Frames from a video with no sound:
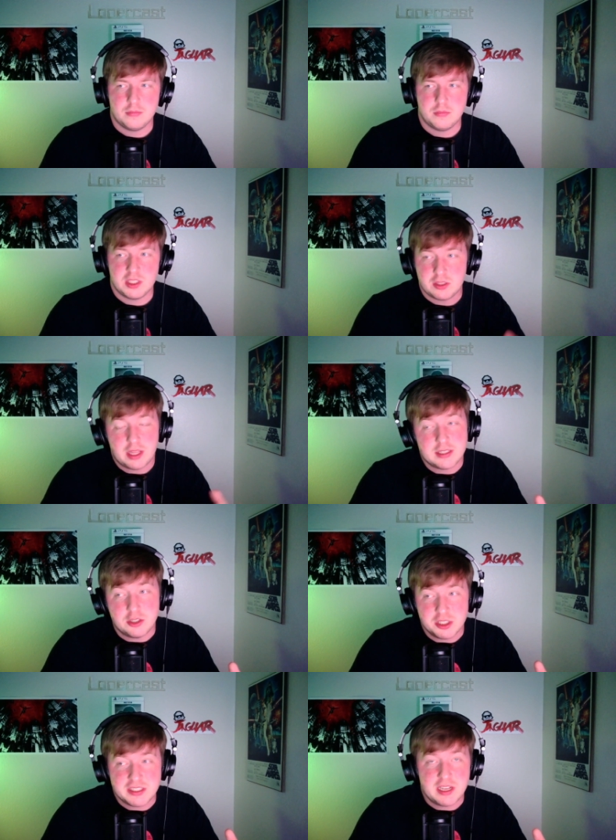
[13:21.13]
So that's
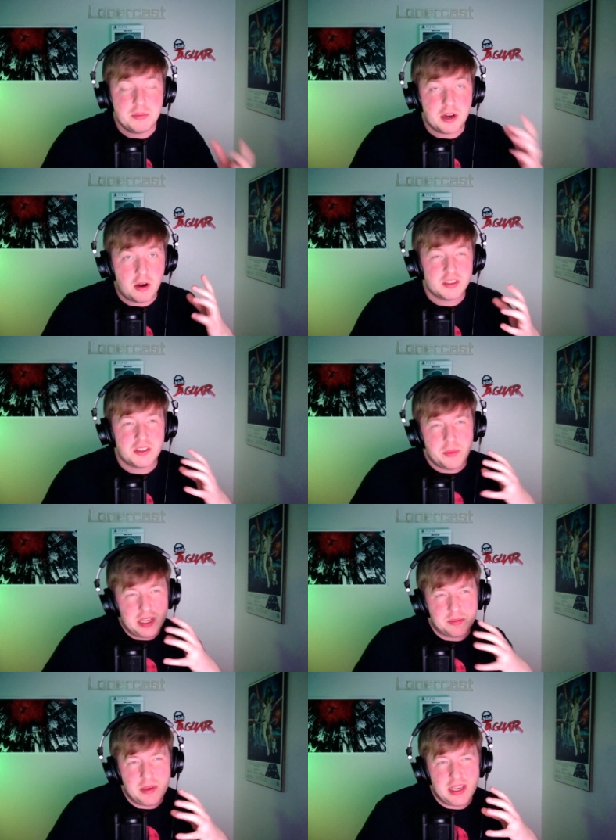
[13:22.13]
interesting, but also
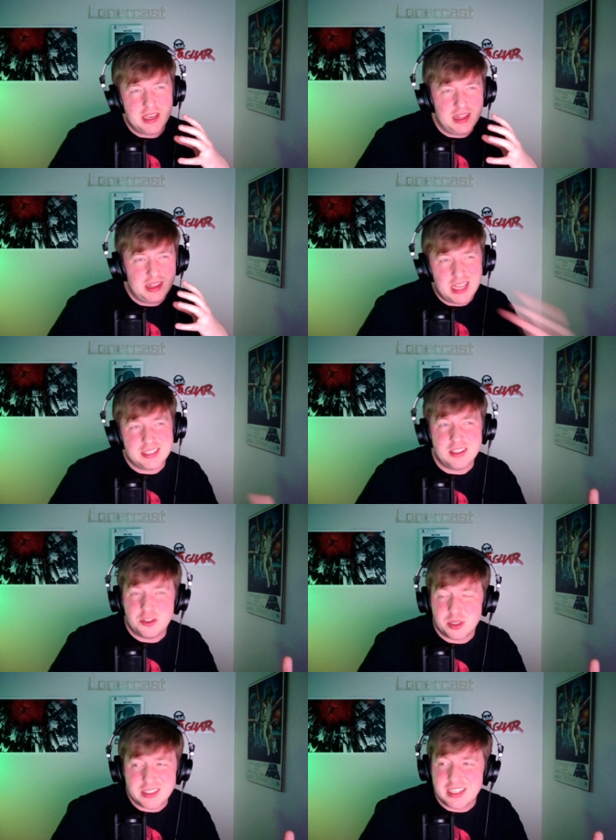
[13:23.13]
makes me less
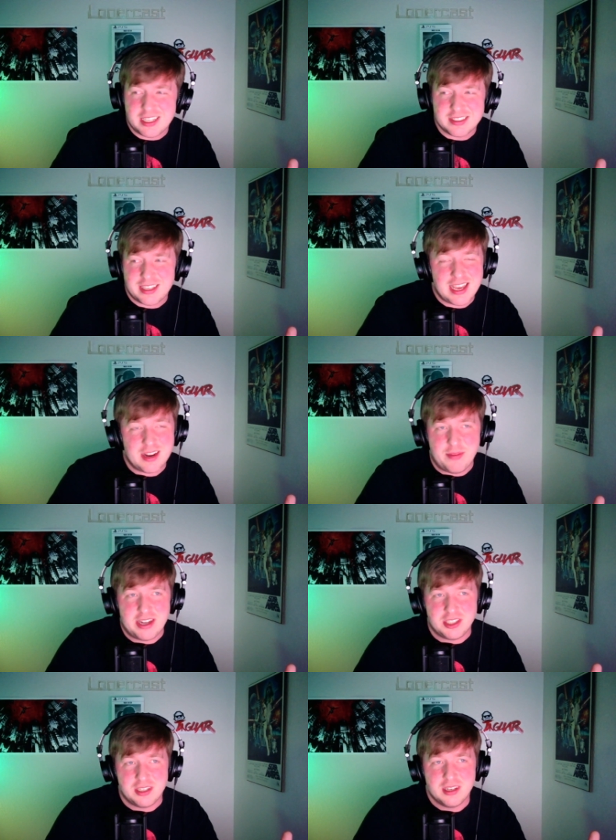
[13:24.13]
interested because I can't
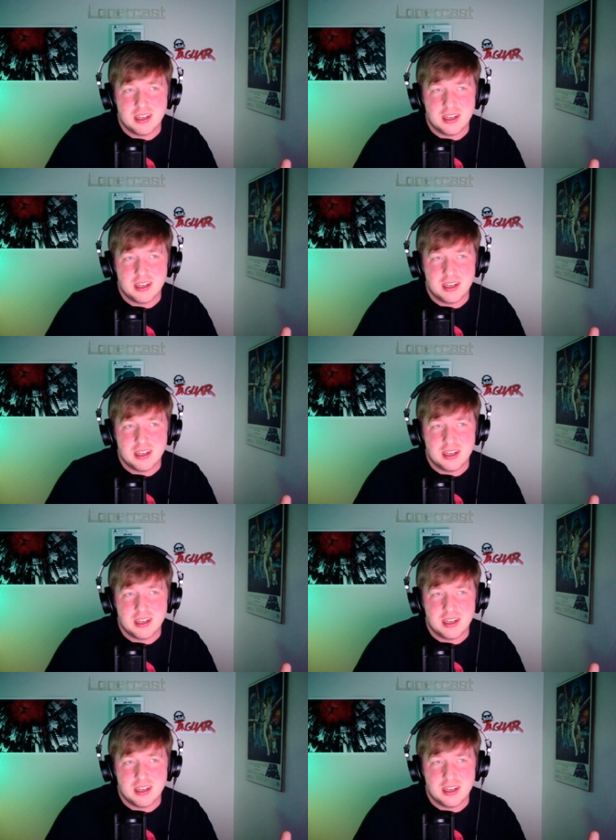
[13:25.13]
imagine